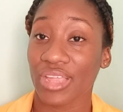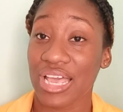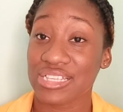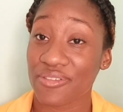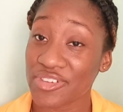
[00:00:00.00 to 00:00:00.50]

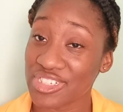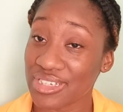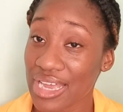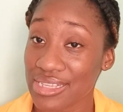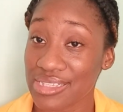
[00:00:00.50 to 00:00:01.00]
esophageal
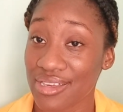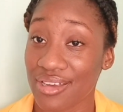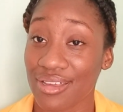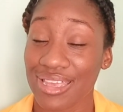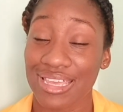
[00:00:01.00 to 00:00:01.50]

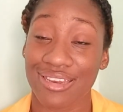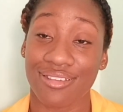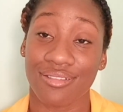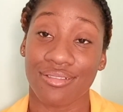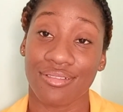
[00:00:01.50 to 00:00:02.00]
cancer
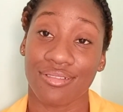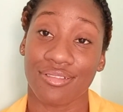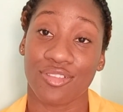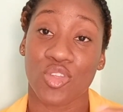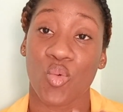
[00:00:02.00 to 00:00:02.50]
in
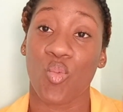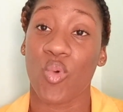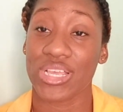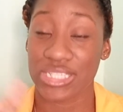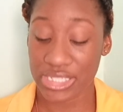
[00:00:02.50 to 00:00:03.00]
the
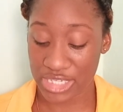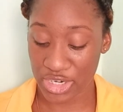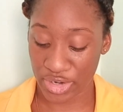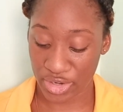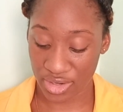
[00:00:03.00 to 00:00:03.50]

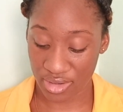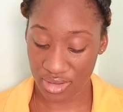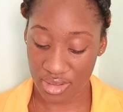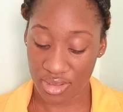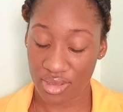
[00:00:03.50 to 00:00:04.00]
Western,
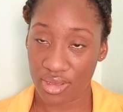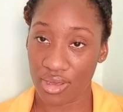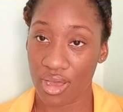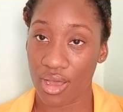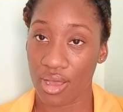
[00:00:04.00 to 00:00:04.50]

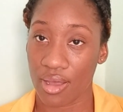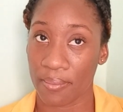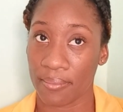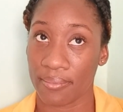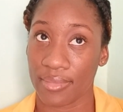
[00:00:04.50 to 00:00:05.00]

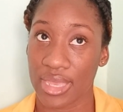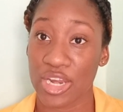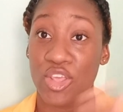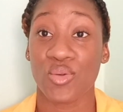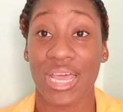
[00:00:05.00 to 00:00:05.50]
in
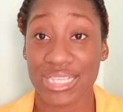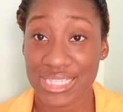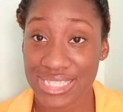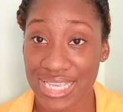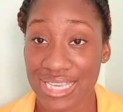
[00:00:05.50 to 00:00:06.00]
the United
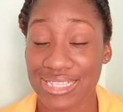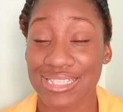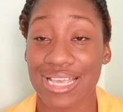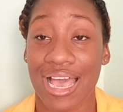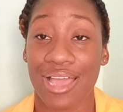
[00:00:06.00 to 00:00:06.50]
States
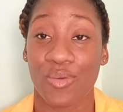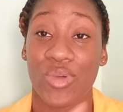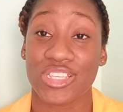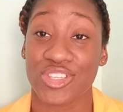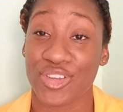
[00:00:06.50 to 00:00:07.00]
and
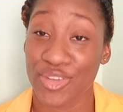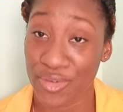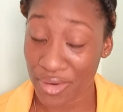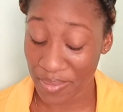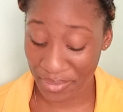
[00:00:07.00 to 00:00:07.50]
Western
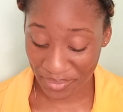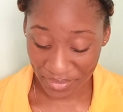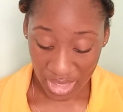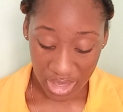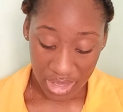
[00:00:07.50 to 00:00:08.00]
Europe.
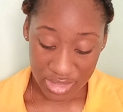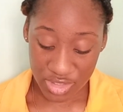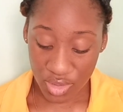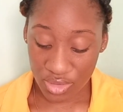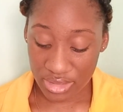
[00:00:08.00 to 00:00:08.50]

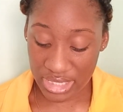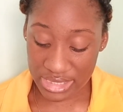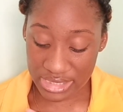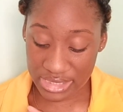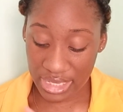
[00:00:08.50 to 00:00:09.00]
So
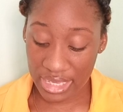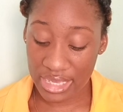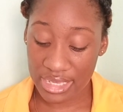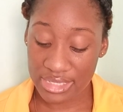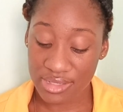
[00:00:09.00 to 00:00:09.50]
this
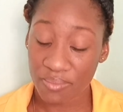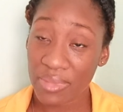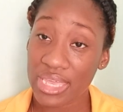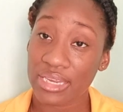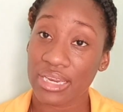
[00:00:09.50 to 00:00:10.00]
is
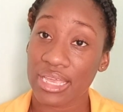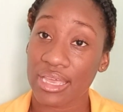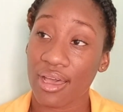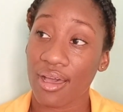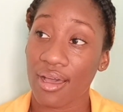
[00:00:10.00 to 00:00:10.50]
mainly
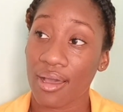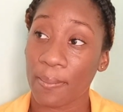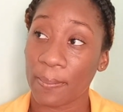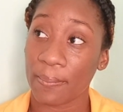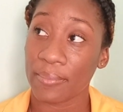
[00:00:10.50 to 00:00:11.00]

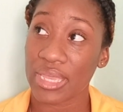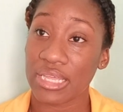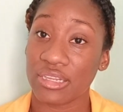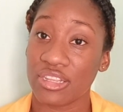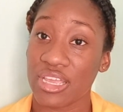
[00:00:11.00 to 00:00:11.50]

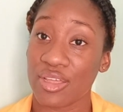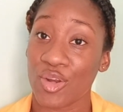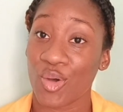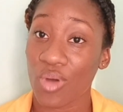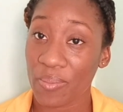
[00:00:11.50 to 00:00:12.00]
in the
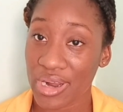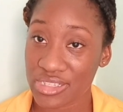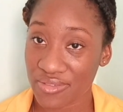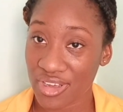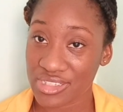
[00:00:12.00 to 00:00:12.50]
lower part
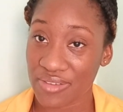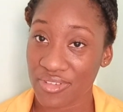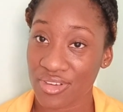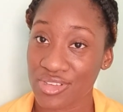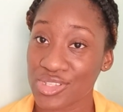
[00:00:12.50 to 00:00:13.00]
of the
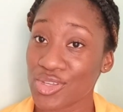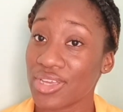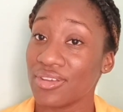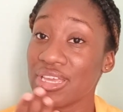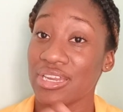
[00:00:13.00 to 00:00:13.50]
esophagus. So
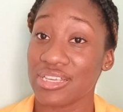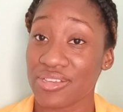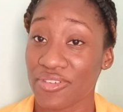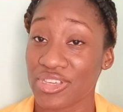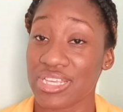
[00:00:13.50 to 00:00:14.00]
in the
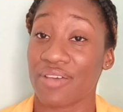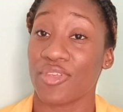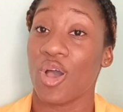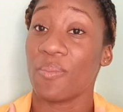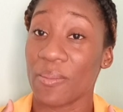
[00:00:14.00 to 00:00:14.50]
esophagus, you have the
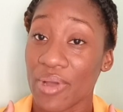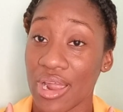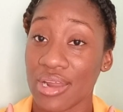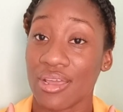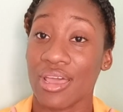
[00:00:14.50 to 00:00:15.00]
upper
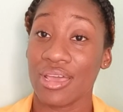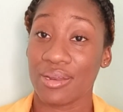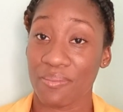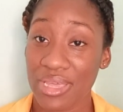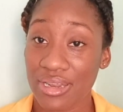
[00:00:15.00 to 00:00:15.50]
part, the
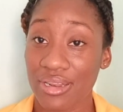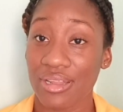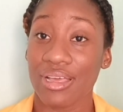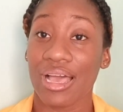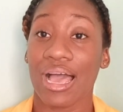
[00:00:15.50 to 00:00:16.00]
middle,
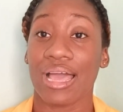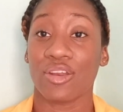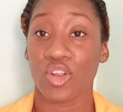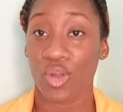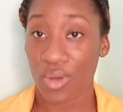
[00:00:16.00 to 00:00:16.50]
and
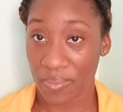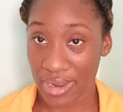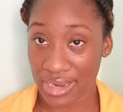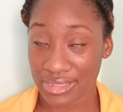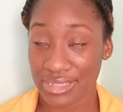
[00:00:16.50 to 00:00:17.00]
the lower
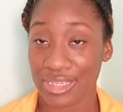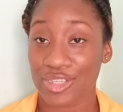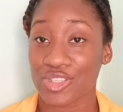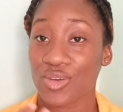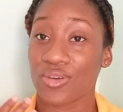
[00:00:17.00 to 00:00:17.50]
part.
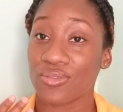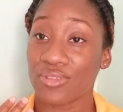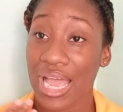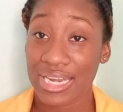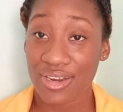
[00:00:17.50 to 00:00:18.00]
So
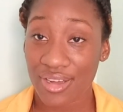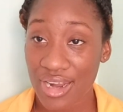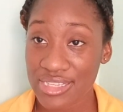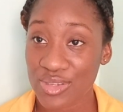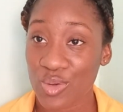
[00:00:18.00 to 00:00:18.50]

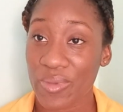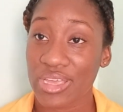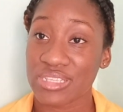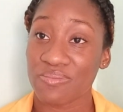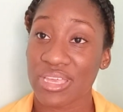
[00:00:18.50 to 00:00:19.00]
adenocarcinoma
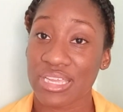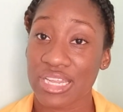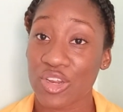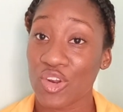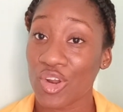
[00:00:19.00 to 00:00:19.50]
is
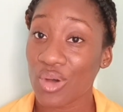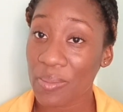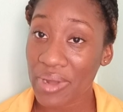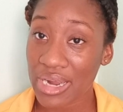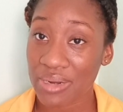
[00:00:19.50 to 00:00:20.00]
mainly the lower
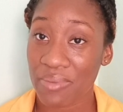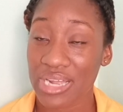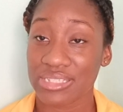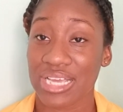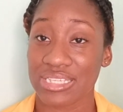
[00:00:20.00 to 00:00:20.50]
part, the
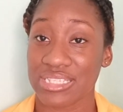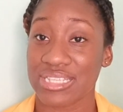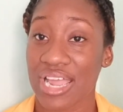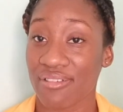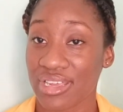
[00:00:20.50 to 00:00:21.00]
part that is
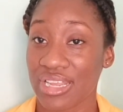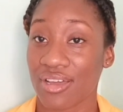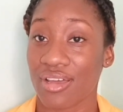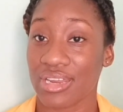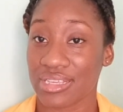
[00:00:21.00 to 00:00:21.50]
directly
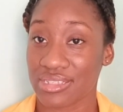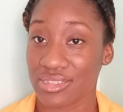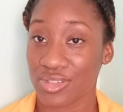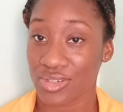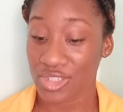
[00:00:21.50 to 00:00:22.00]

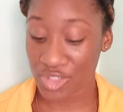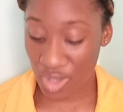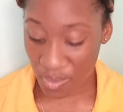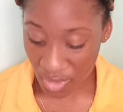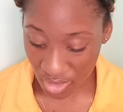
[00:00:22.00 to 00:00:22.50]
connected to the
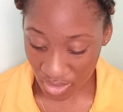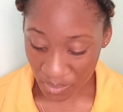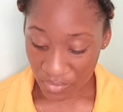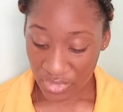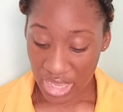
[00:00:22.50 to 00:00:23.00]
stomach,
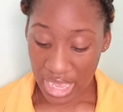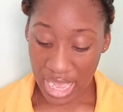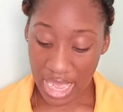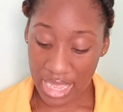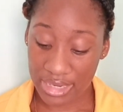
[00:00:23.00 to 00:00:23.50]

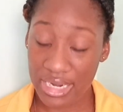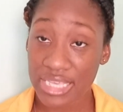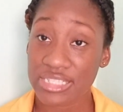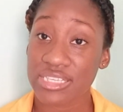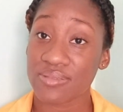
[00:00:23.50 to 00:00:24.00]
and
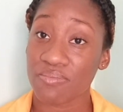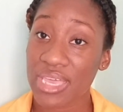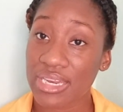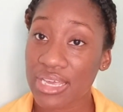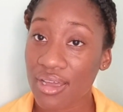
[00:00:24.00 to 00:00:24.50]
it is
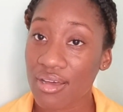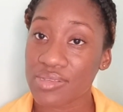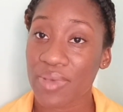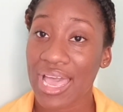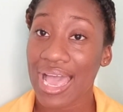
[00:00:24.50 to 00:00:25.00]
mainly caused
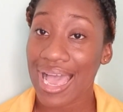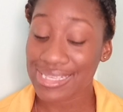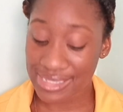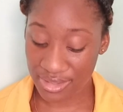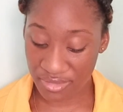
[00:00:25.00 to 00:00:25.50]
by
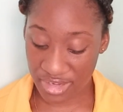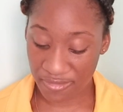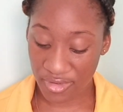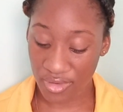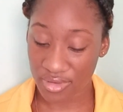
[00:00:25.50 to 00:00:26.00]
acid
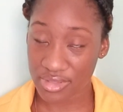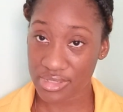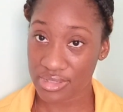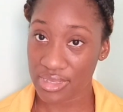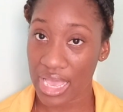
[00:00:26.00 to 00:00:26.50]

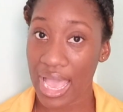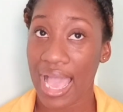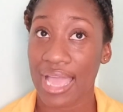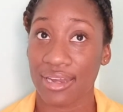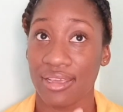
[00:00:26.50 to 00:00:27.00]
reflux,
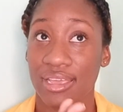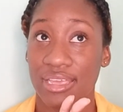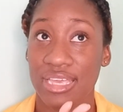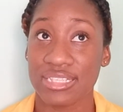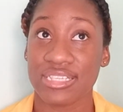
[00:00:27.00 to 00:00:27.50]
and
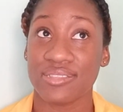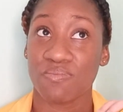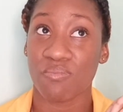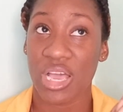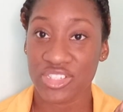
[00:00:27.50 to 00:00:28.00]
it is
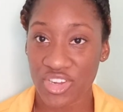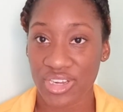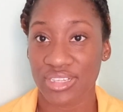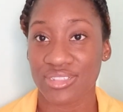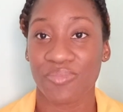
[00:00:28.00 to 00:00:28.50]

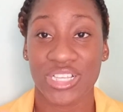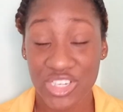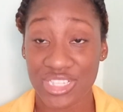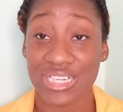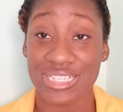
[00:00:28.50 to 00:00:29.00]

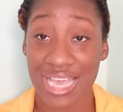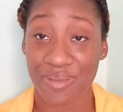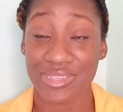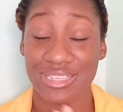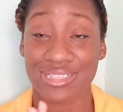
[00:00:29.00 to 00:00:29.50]
majority of the
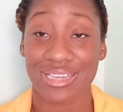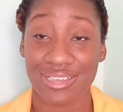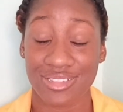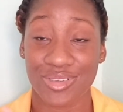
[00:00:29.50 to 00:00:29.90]
times it's linked to